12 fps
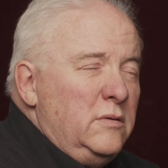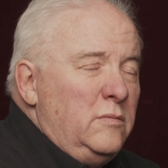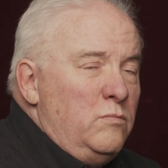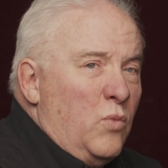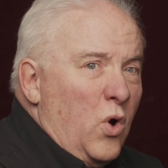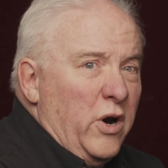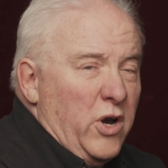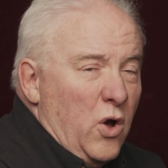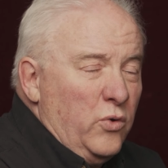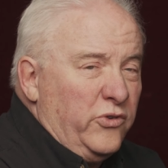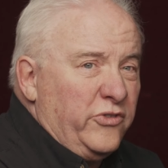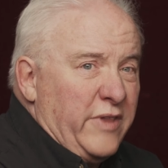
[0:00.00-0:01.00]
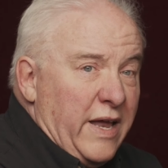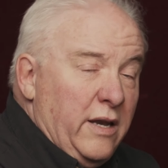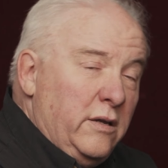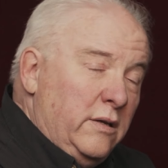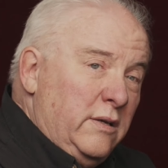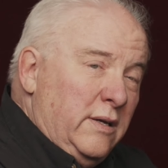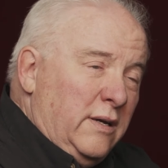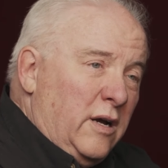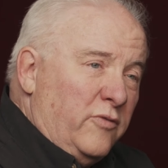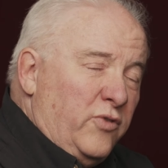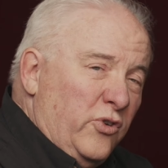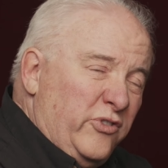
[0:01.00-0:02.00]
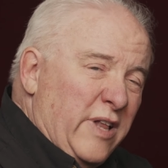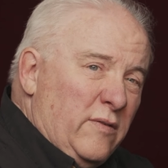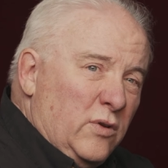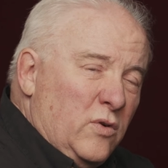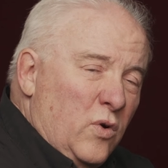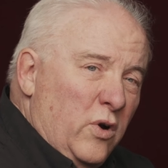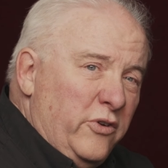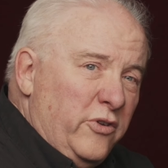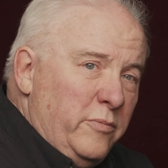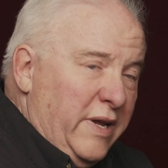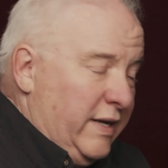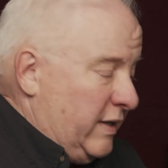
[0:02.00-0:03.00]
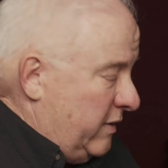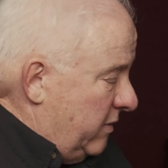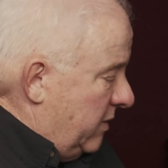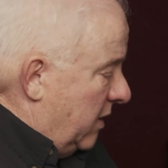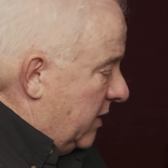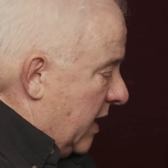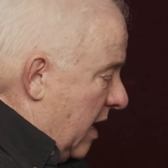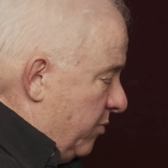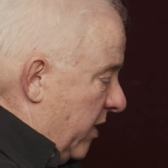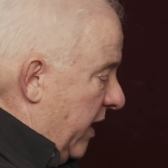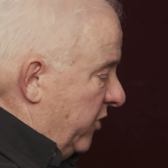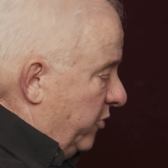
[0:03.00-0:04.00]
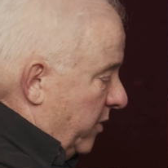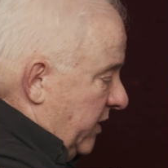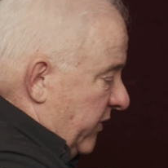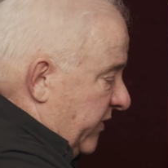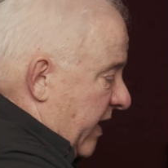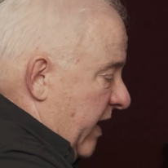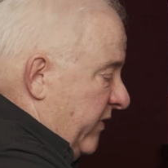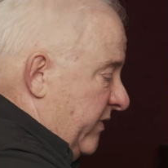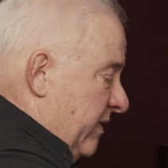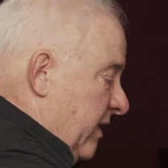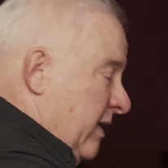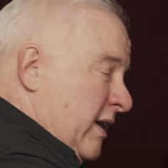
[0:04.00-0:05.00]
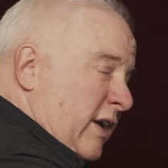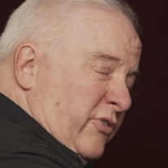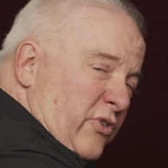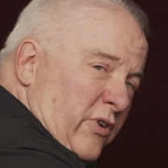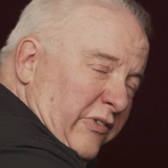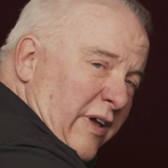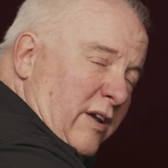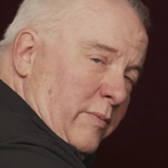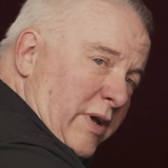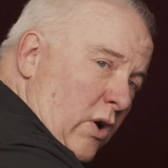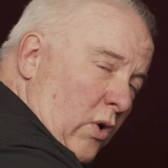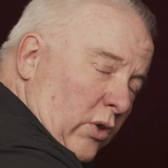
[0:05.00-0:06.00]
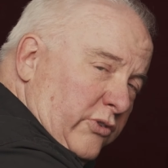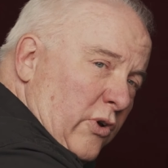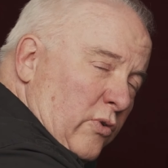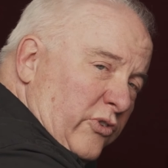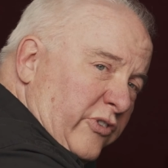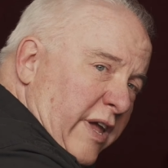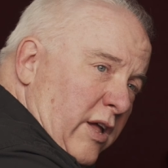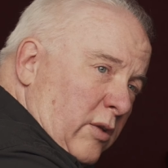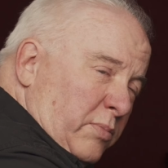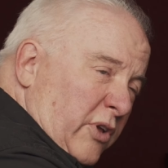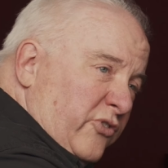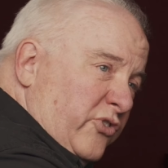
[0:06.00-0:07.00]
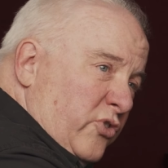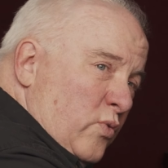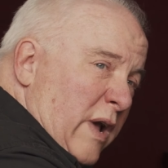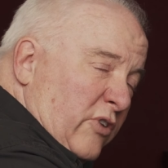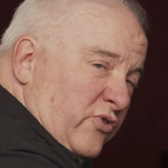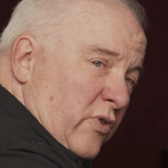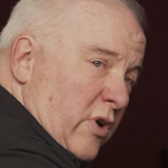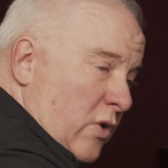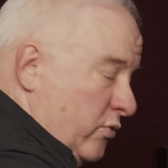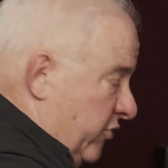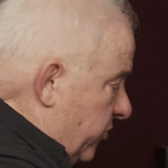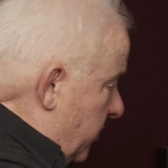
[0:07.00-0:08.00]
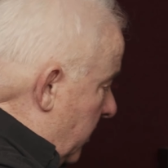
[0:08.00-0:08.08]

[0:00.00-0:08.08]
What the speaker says: more notes than a first level chord to make it comprehensible. In this case, it turns out to be a whole tone scale plus 2 extra notes,